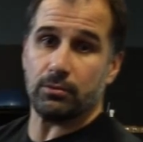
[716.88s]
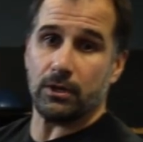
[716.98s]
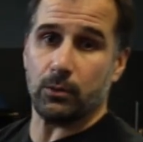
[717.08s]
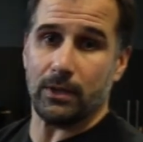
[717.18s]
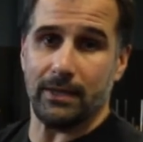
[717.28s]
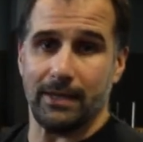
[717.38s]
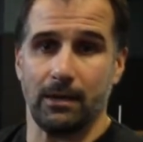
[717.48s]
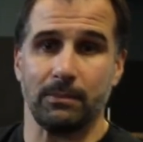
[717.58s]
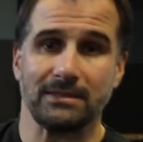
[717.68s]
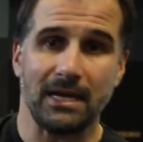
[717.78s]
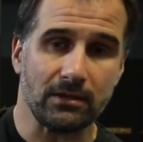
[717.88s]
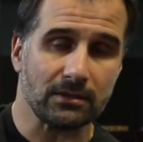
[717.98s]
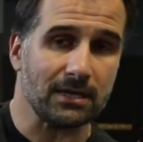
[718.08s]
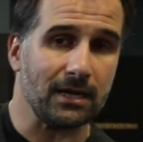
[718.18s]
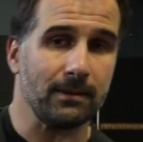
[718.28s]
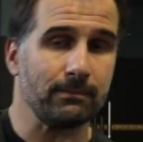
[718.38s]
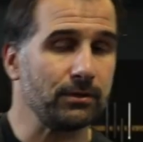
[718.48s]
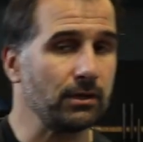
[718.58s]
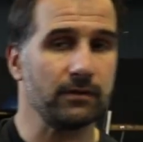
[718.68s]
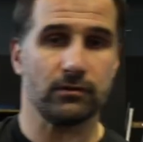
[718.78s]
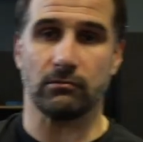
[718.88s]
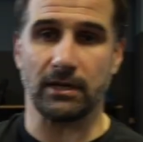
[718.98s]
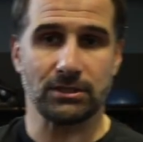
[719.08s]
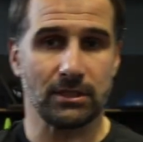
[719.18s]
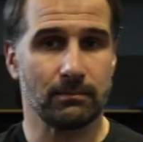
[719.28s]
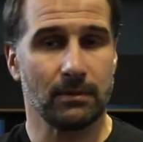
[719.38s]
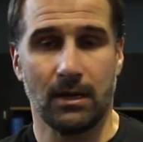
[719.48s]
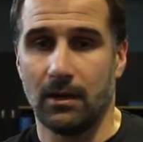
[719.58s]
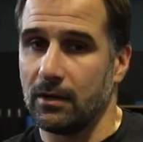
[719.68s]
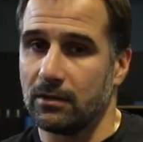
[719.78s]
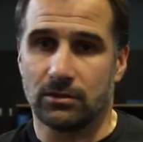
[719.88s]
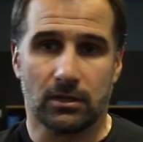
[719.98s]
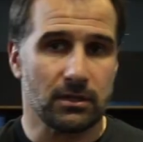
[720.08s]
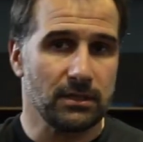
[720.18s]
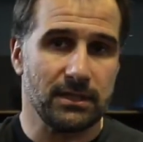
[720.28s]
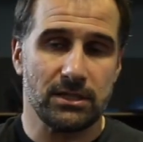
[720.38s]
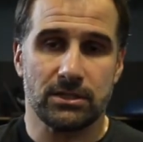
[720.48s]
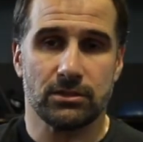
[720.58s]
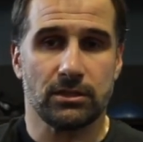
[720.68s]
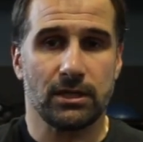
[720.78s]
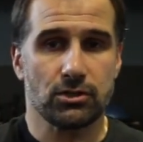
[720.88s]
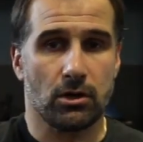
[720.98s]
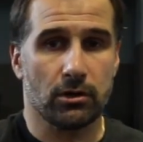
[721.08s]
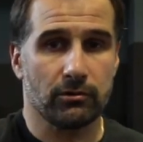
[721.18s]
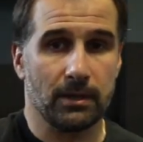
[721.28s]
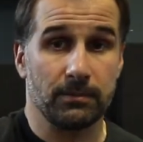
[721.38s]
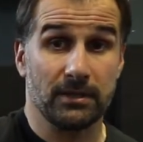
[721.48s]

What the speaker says: pretty quickly now, but take your time. You don't have to rush them. It's not, the intention is not to get your heart rate up. The